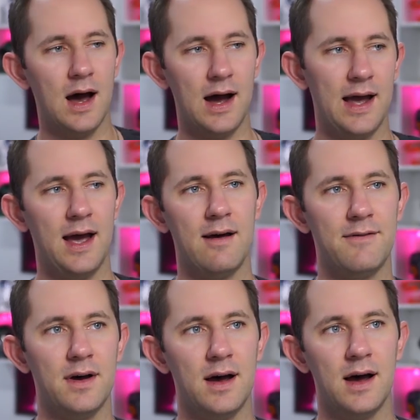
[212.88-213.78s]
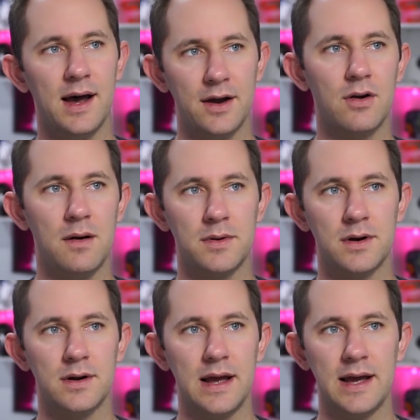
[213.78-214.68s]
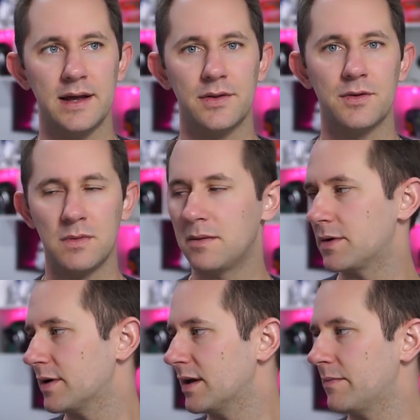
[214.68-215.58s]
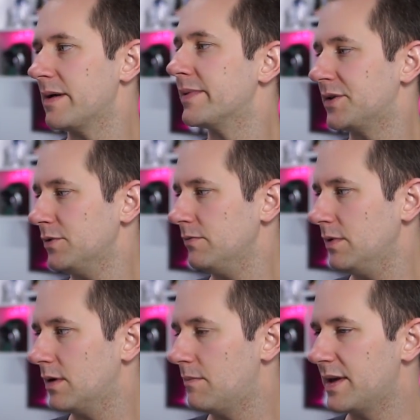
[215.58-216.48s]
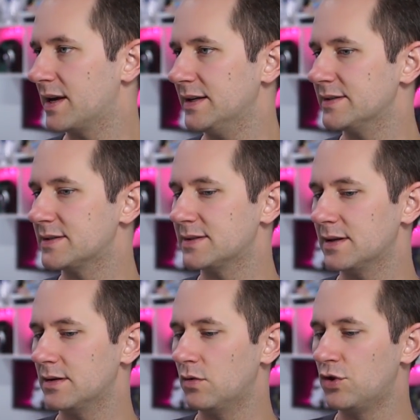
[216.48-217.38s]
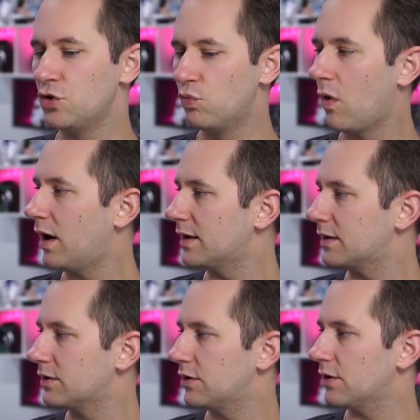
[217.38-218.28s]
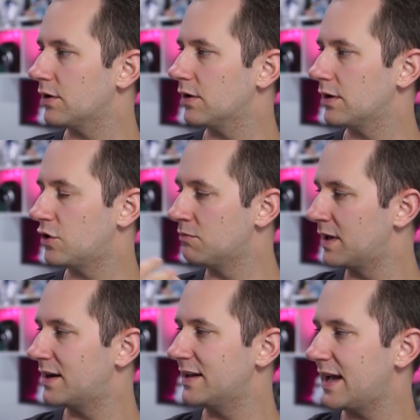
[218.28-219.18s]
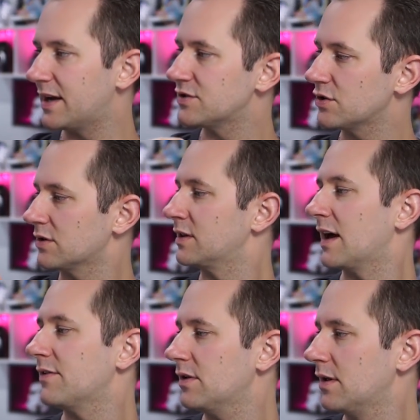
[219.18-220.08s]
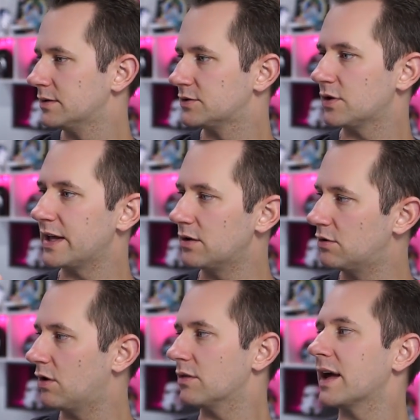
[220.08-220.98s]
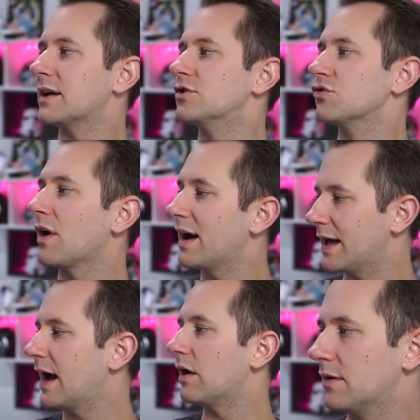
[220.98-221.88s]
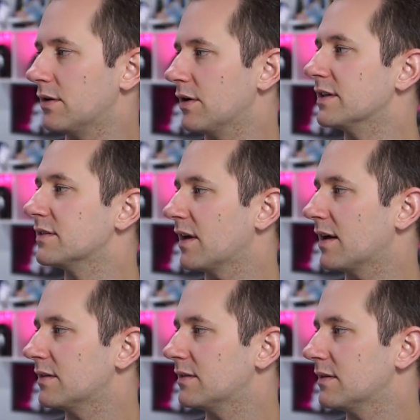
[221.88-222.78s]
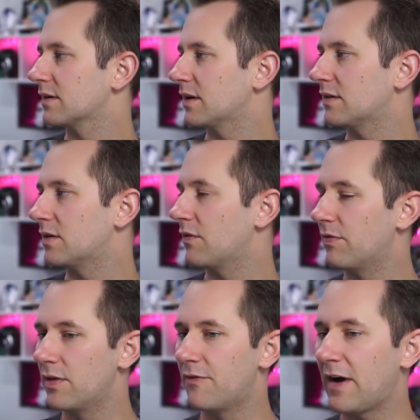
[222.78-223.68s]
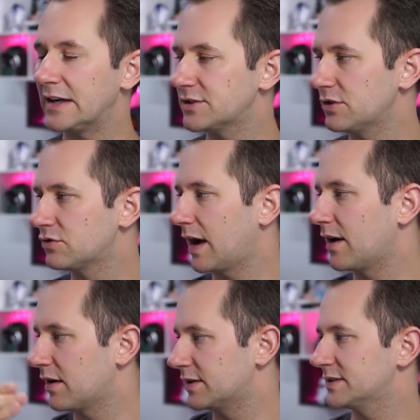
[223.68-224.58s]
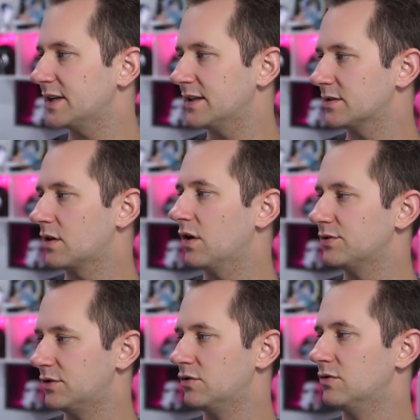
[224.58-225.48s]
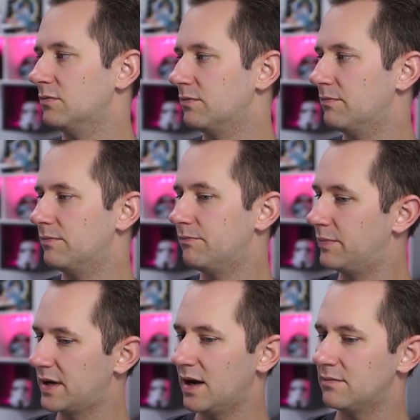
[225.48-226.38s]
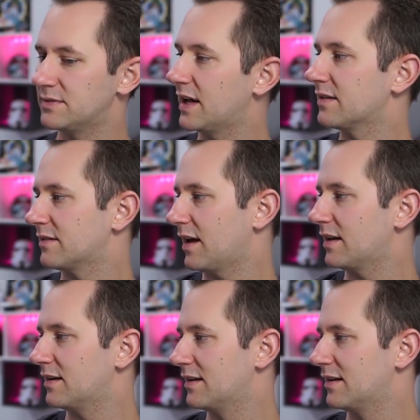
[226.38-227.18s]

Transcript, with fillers: I have a hygrometer and thermometer in my bedroom because you want your humidity at a certain level so that you don't like dry out your insides. Because the the faster you dry out your insides, the closer you become dead inside.